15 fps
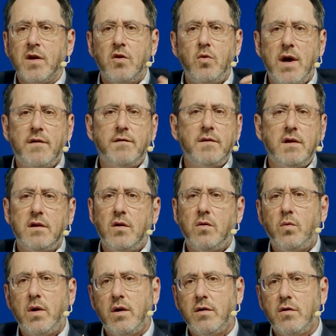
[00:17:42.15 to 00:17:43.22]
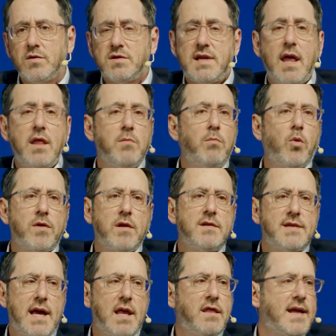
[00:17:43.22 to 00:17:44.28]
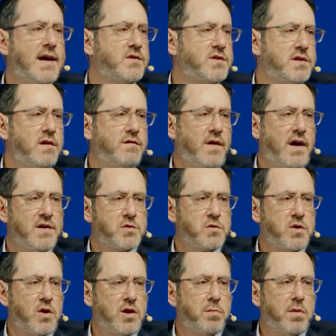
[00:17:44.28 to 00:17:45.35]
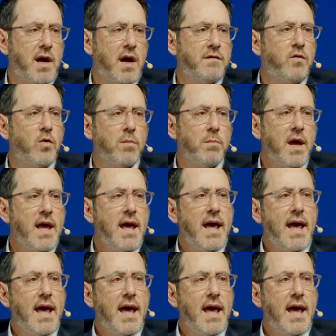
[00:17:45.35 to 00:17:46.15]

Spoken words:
who have, where there's more than 10,000 advisors on the platform,